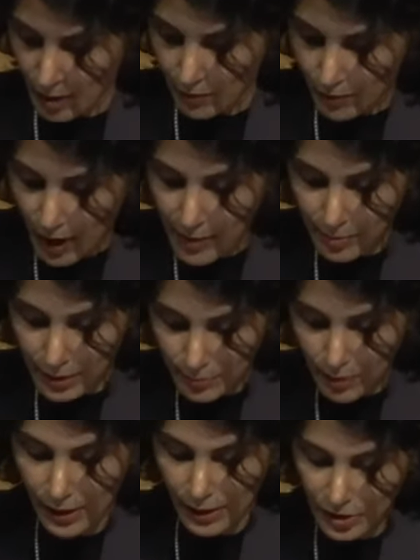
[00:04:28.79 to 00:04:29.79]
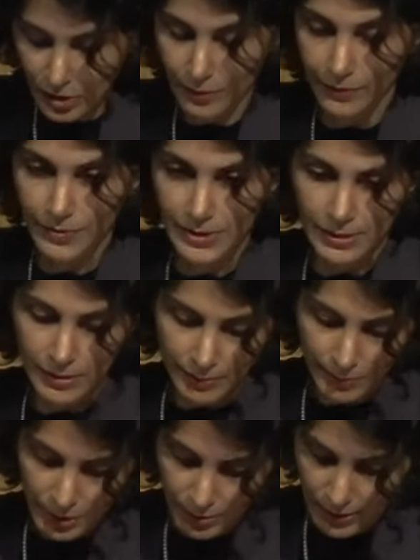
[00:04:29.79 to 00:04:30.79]
vibrant biological physics
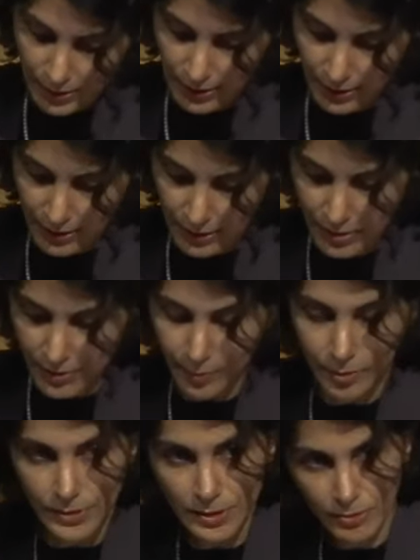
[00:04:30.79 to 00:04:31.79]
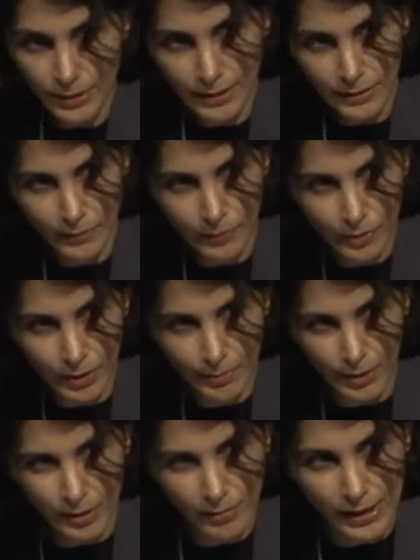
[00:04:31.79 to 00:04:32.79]
community that supports creative work
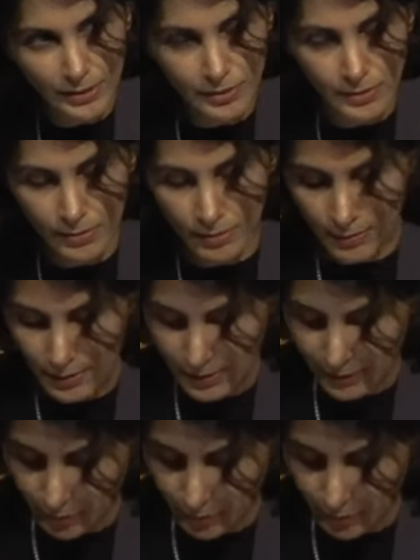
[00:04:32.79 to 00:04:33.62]
by graduate students and